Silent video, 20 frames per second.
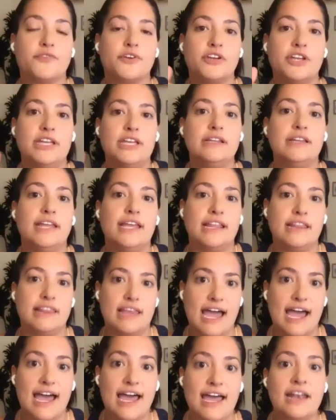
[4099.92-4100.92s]
doing
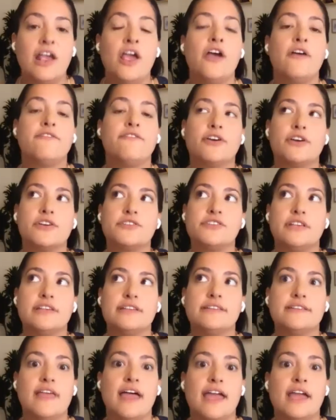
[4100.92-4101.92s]
that
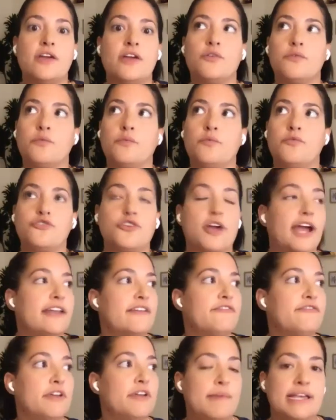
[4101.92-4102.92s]
versus like trying to
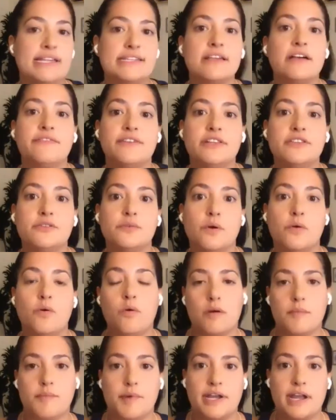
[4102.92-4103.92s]
fit myself into a
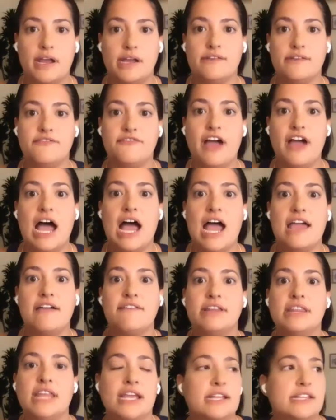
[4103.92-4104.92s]
corporate 9-to-5
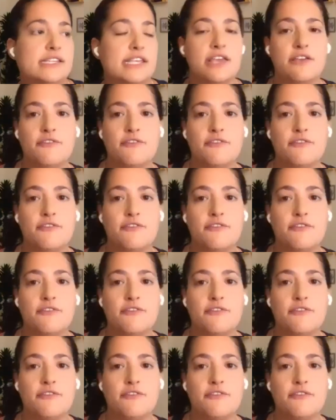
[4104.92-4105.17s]
and like seeing